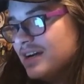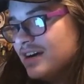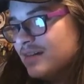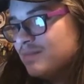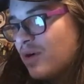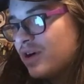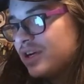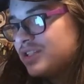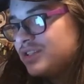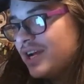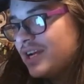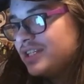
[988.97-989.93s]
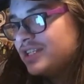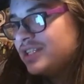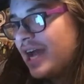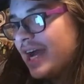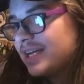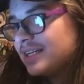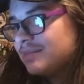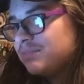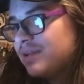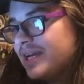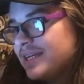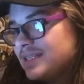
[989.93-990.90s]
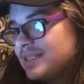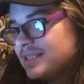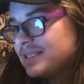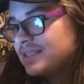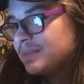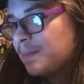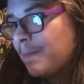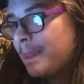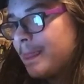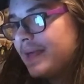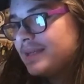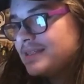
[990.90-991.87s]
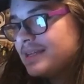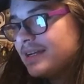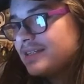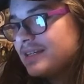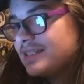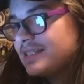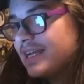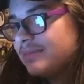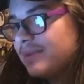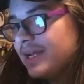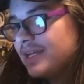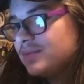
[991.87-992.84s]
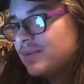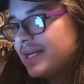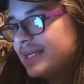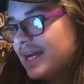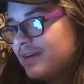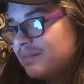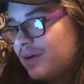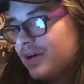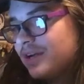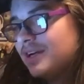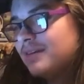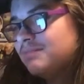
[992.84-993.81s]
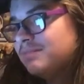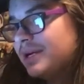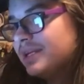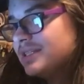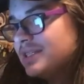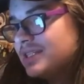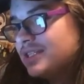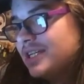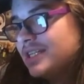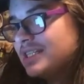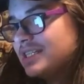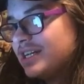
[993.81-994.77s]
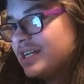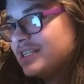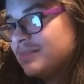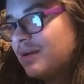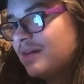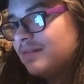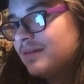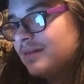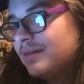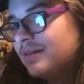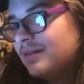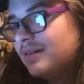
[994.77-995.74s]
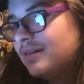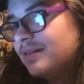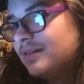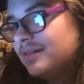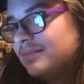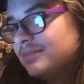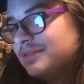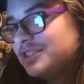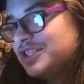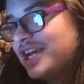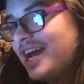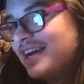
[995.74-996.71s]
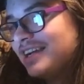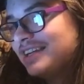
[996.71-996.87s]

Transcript: Mark trades Jack places and sucks on his neck, making his way down. Mark unbuttons his jeans and slides them off. Jack?